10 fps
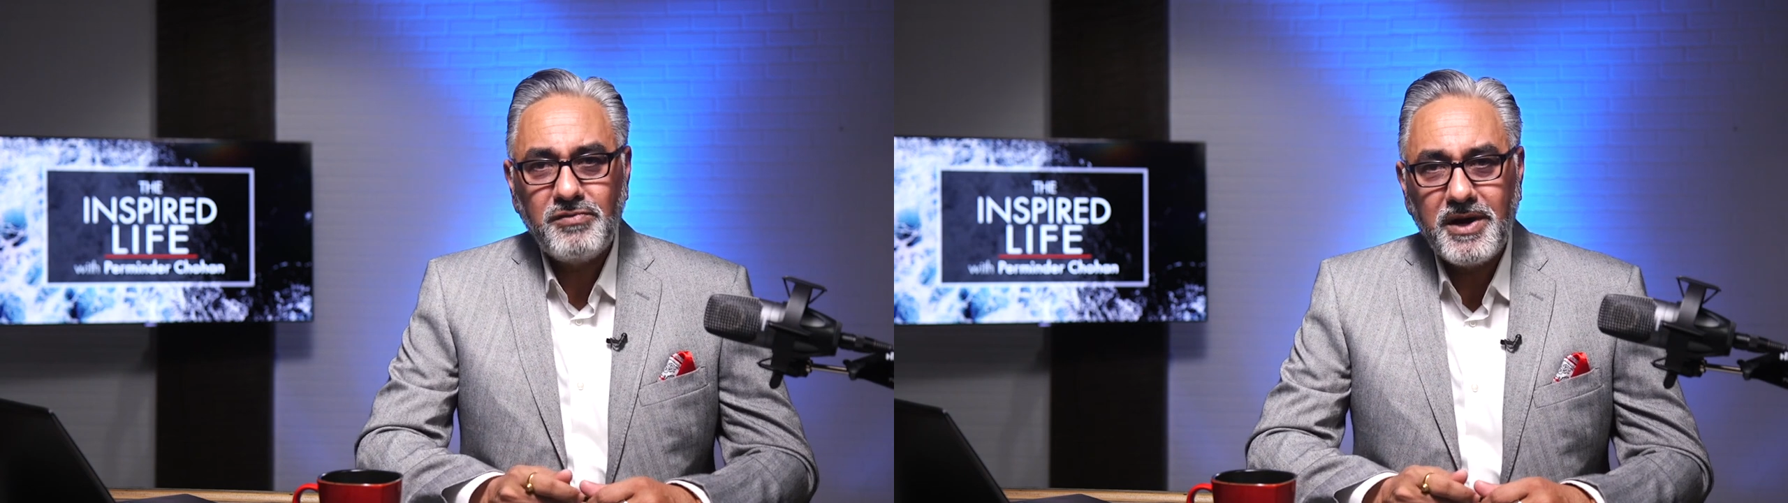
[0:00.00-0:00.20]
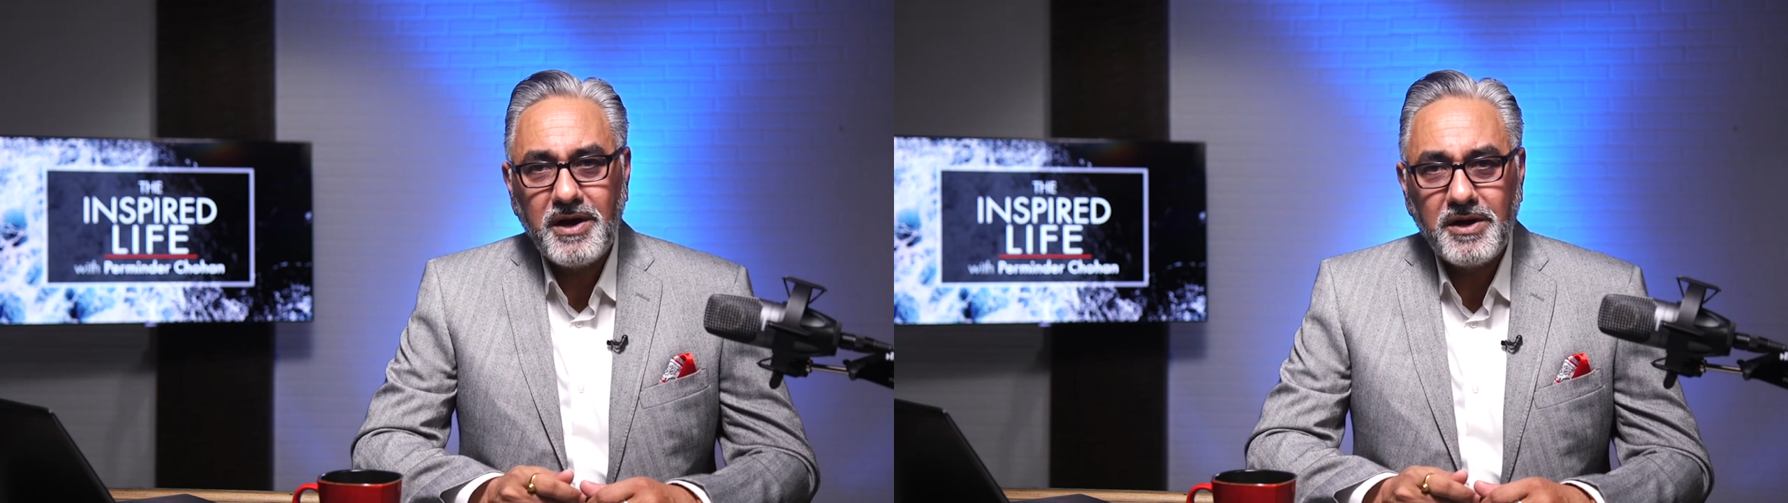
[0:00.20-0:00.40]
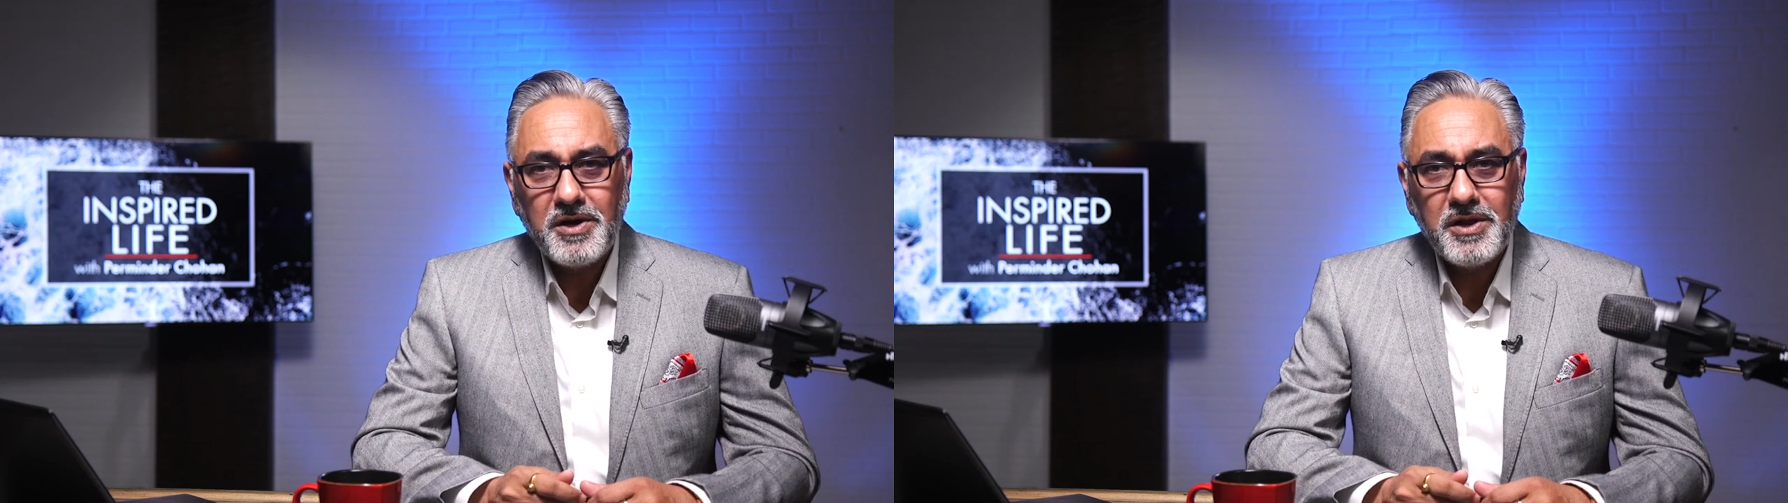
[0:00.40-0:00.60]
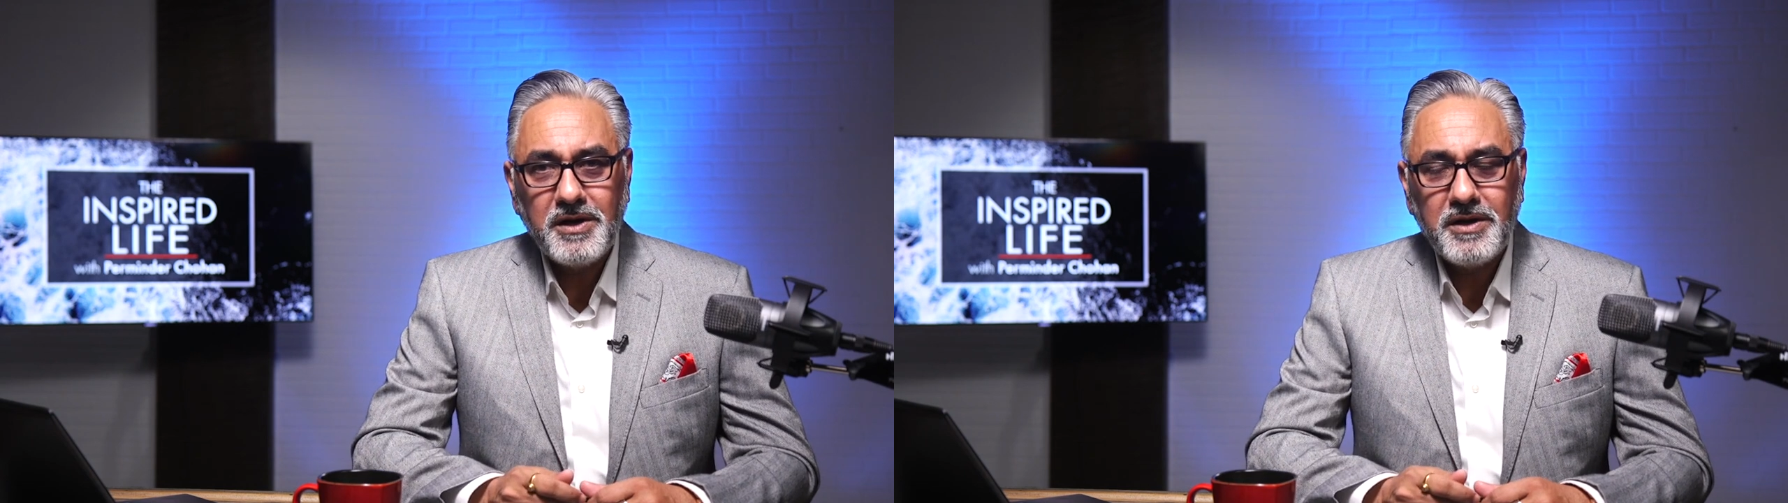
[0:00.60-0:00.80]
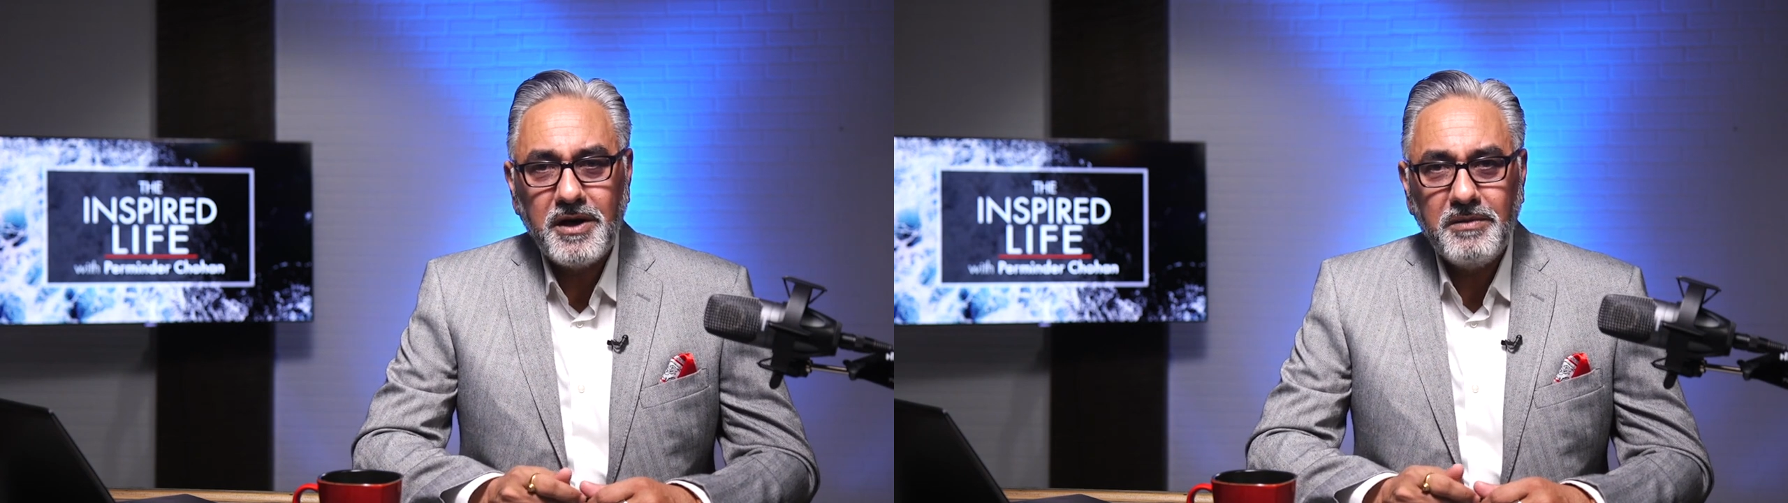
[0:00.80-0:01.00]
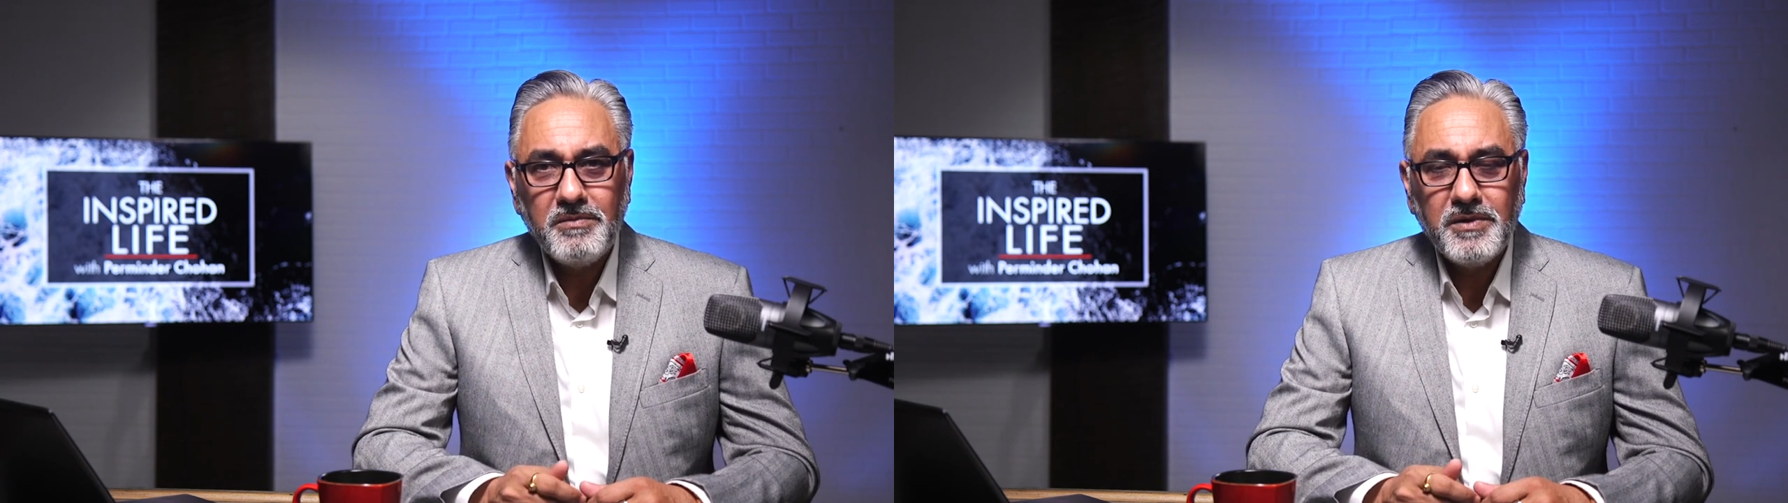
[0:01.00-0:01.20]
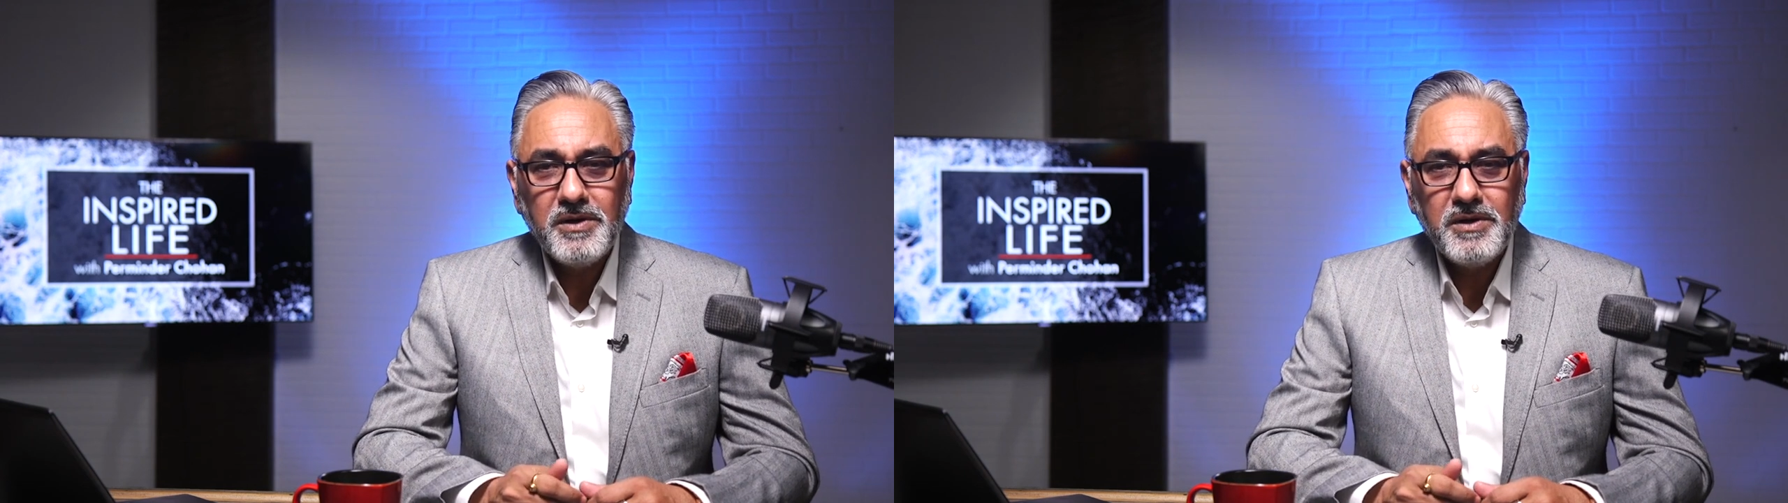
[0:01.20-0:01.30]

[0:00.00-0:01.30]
track all the time.